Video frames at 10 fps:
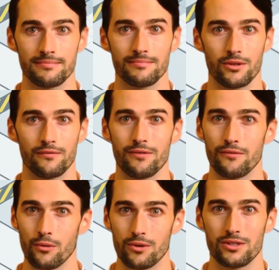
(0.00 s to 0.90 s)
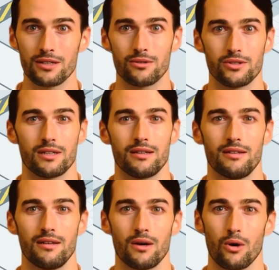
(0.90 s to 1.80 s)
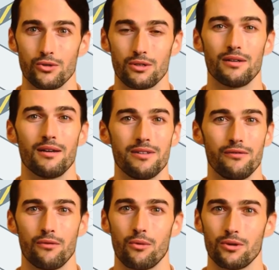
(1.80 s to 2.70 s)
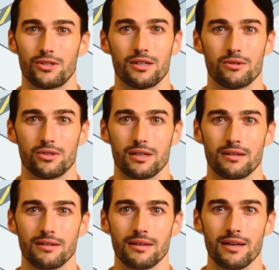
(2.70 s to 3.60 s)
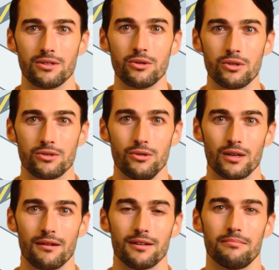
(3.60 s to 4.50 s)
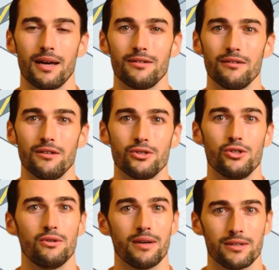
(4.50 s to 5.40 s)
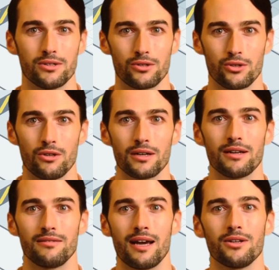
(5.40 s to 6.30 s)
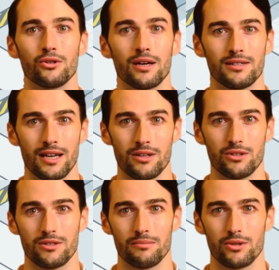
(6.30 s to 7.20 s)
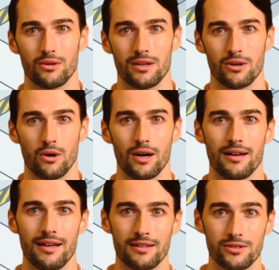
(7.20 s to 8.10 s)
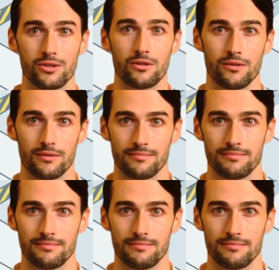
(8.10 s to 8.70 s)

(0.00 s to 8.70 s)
Perfect forward secrecy, also known as forward secrecy, is a cryptographic method of ensuring the security of data transactions between a client and a server.